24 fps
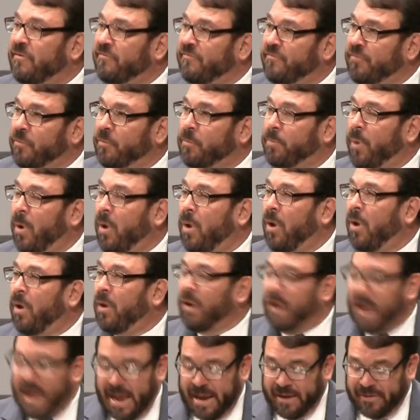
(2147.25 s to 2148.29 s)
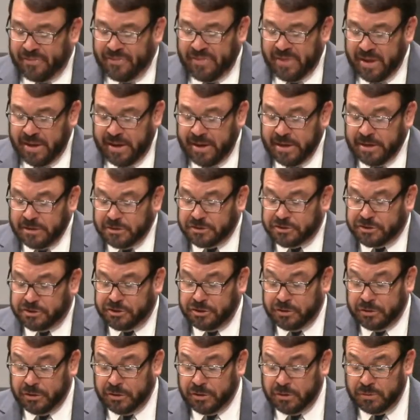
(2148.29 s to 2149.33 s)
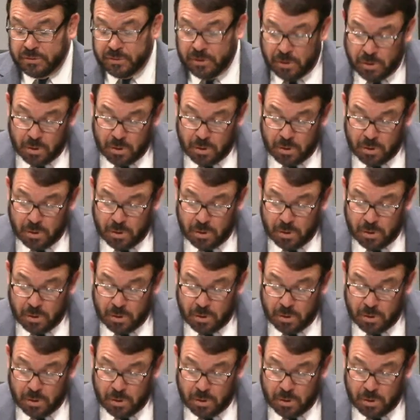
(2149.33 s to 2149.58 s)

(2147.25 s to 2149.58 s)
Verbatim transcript: for Paul like they should.